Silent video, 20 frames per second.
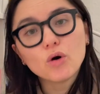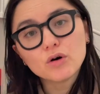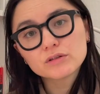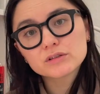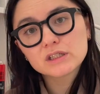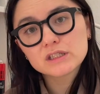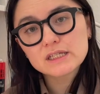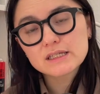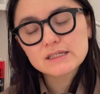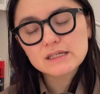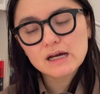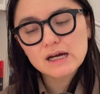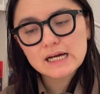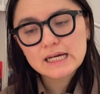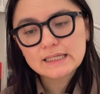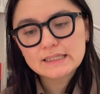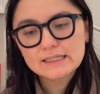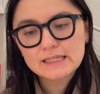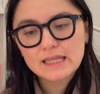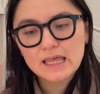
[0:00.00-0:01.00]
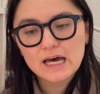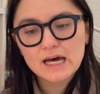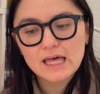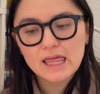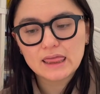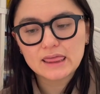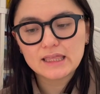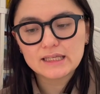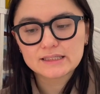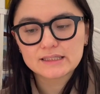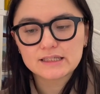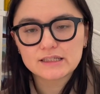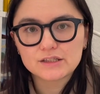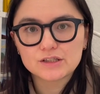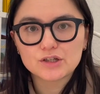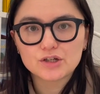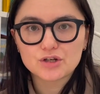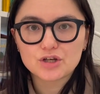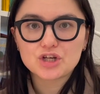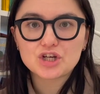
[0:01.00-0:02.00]
also decides that this
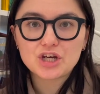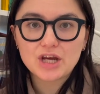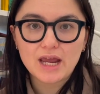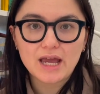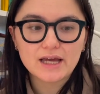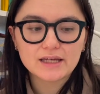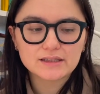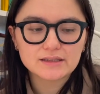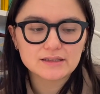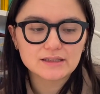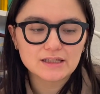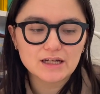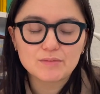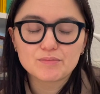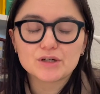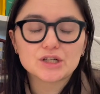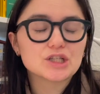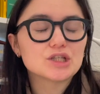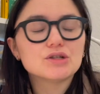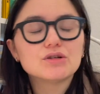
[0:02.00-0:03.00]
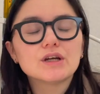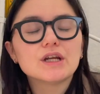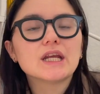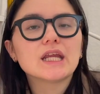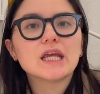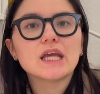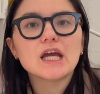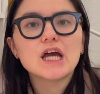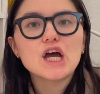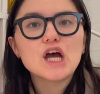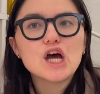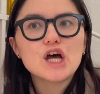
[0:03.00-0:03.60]
is her chance and opportunity